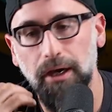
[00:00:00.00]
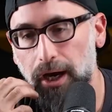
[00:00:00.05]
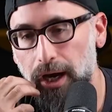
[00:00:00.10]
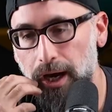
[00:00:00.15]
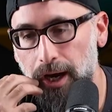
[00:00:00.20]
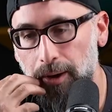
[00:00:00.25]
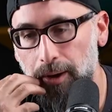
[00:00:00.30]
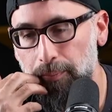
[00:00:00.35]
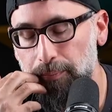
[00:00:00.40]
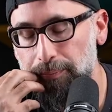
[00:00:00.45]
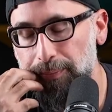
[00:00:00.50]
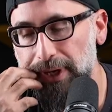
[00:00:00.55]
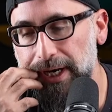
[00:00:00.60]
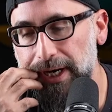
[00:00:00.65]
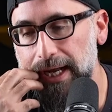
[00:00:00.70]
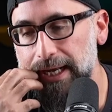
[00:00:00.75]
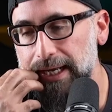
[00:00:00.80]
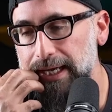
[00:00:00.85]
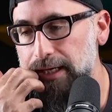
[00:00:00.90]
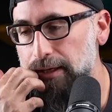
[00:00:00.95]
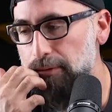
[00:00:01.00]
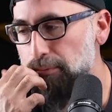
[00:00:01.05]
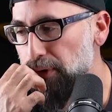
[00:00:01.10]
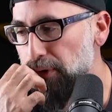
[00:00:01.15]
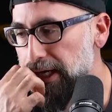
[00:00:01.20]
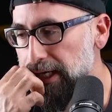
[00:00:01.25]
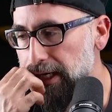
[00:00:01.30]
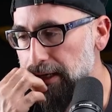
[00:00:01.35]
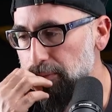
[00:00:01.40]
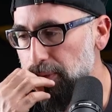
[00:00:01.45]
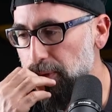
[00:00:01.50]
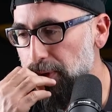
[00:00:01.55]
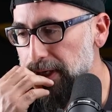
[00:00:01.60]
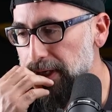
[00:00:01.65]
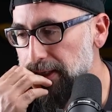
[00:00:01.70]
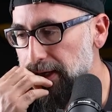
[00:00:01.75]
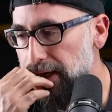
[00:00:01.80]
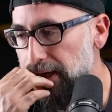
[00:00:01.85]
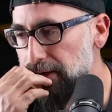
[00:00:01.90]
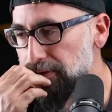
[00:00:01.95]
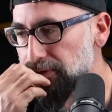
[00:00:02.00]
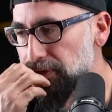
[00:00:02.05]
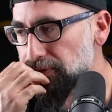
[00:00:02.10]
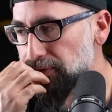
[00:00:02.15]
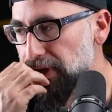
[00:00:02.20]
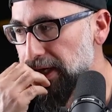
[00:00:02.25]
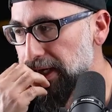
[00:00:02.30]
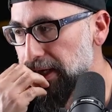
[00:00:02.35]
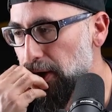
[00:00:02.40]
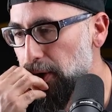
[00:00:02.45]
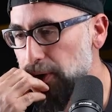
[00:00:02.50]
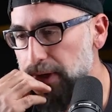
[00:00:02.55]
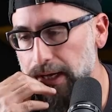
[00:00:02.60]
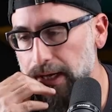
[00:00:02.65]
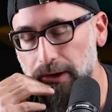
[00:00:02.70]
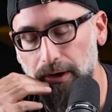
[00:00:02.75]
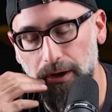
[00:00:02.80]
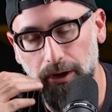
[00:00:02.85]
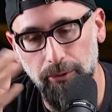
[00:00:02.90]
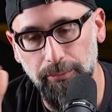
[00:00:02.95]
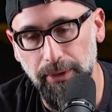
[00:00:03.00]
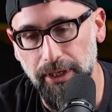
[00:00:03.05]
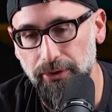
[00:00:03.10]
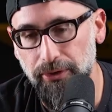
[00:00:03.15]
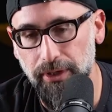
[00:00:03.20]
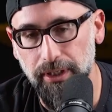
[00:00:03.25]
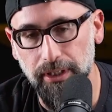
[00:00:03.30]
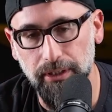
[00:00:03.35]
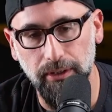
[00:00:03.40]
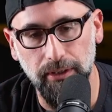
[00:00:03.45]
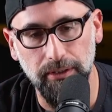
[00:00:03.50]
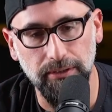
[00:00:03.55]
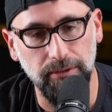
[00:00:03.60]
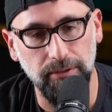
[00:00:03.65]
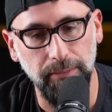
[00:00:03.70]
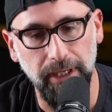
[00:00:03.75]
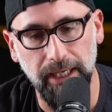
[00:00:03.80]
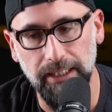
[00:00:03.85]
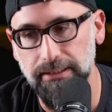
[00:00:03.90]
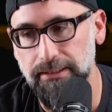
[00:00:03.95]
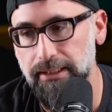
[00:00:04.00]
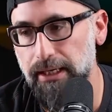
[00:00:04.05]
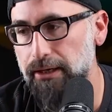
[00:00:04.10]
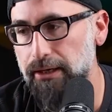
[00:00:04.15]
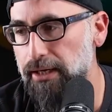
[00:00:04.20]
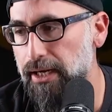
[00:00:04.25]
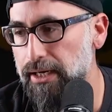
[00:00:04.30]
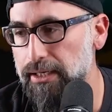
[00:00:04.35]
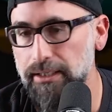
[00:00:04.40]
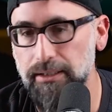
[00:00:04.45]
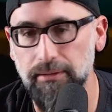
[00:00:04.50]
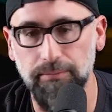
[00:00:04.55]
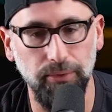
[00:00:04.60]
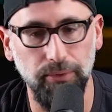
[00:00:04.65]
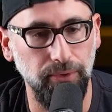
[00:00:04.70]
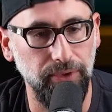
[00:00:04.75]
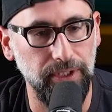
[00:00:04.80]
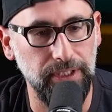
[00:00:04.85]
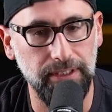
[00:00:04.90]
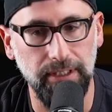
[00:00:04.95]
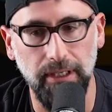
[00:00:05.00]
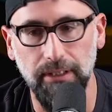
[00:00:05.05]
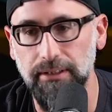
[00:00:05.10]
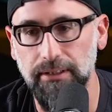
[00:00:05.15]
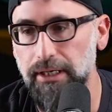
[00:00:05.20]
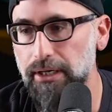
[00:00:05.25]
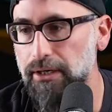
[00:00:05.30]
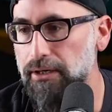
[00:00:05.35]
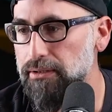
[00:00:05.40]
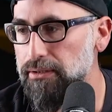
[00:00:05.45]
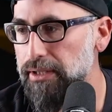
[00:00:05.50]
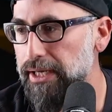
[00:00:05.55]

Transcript: But I hit a breaking point kind of like, okay, all my credit cards are maxed out. I need to pull this out there.